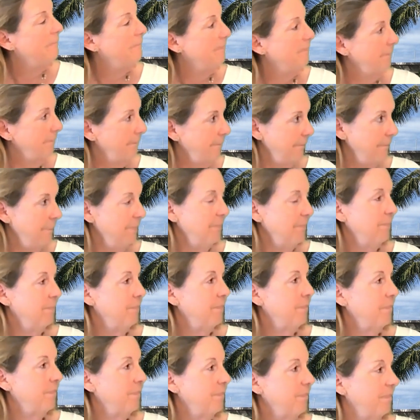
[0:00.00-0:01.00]

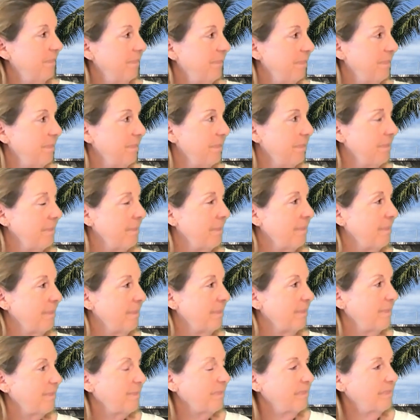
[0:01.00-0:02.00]

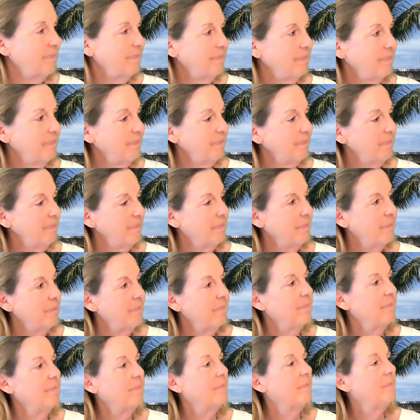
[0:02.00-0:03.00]

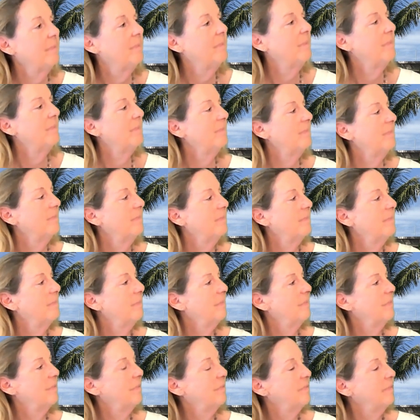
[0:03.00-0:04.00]

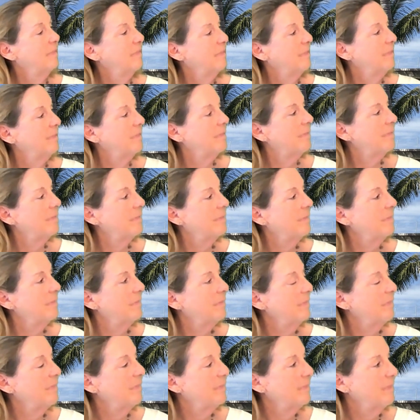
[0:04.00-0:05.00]

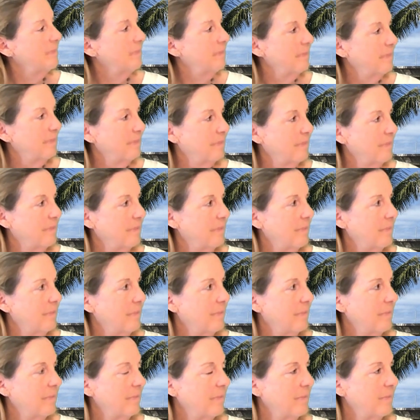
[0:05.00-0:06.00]

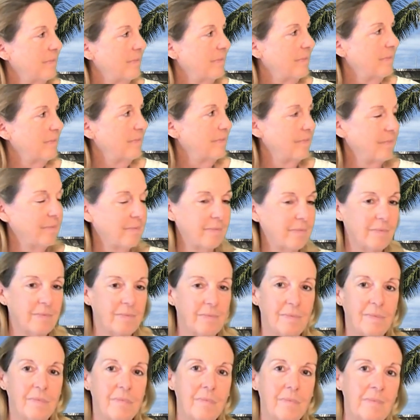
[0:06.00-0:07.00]

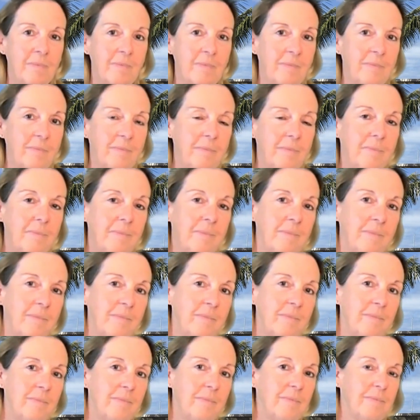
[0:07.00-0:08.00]
No words are spoken by the person on screen.